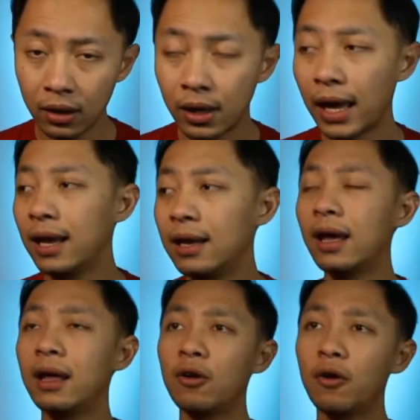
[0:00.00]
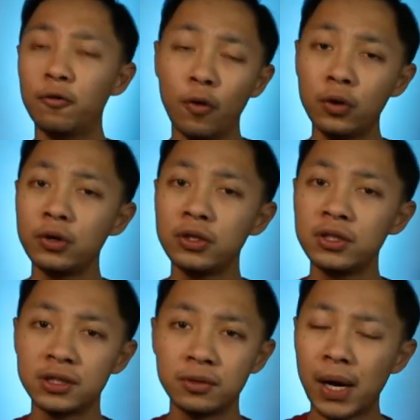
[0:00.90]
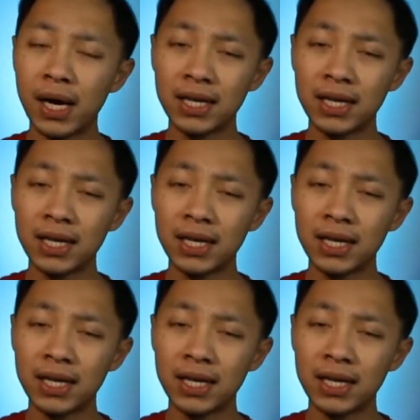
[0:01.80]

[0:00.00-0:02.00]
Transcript: and then focus past the